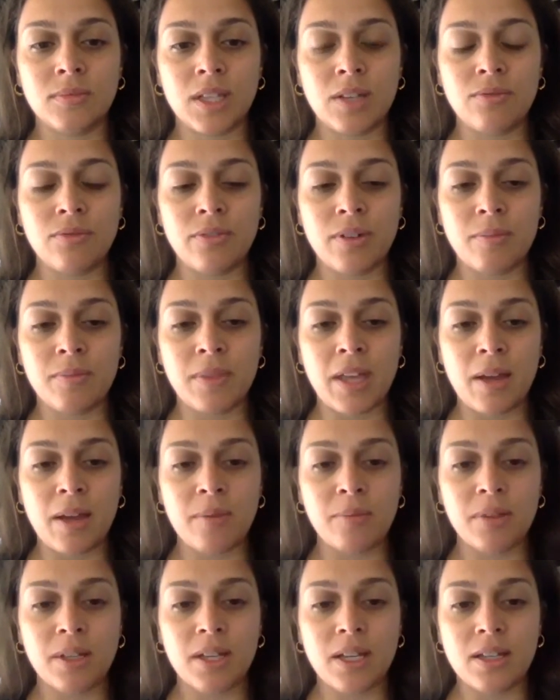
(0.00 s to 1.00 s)
And from
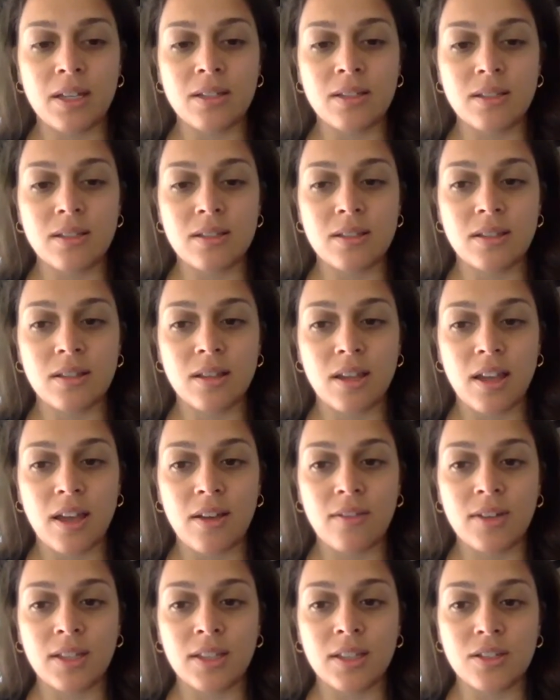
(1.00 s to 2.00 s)
that place,
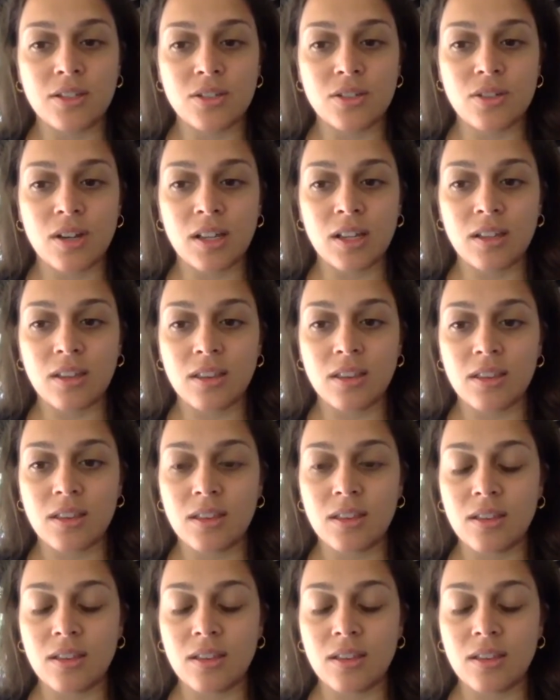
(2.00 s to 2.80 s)
having the strength